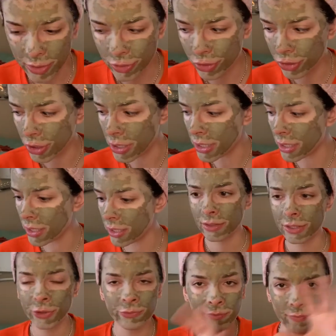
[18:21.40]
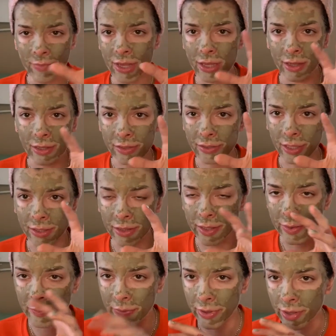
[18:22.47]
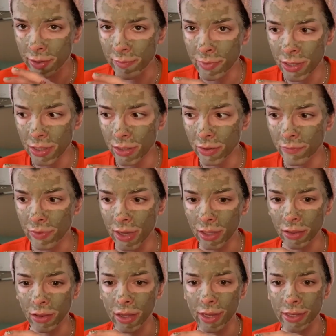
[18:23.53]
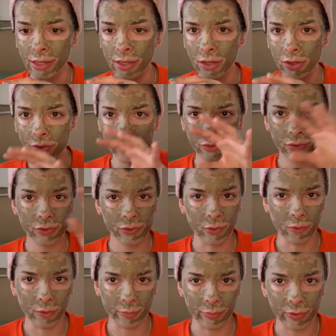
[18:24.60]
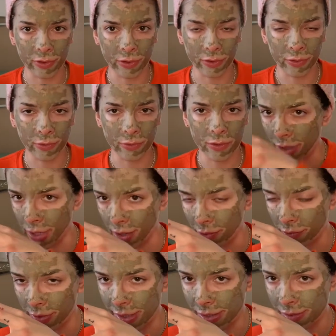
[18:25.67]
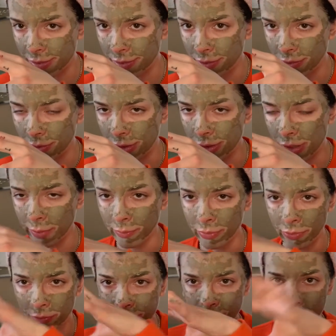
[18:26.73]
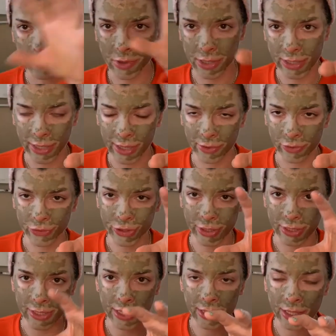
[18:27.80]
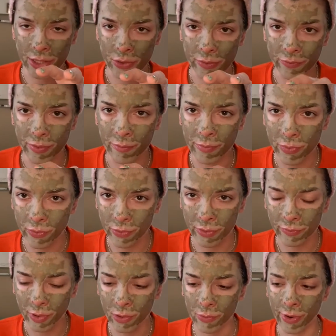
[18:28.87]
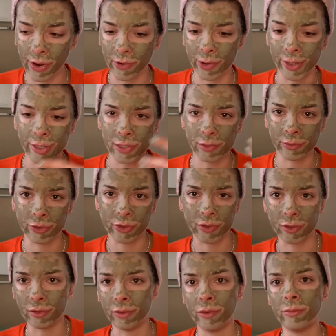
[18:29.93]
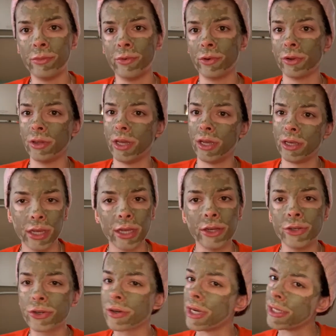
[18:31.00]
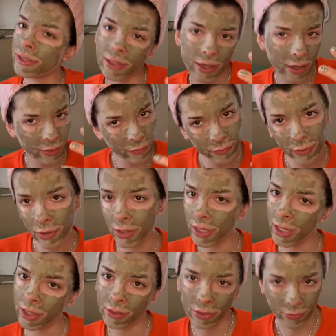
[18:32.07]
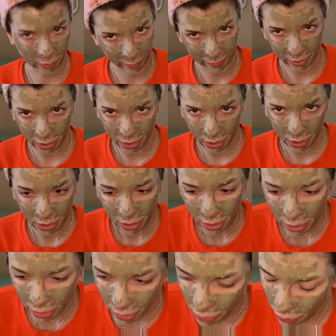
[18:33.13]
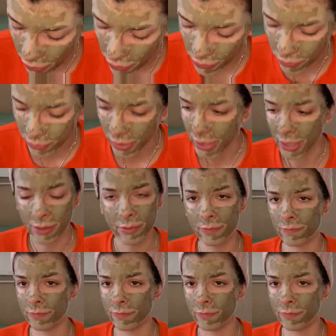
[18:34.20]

She, to me, is like the epitome of that like Scorpio, Aries, double front energy. And then you have the moon of Aquarius, which is a little more like interested in philanthropy and other like,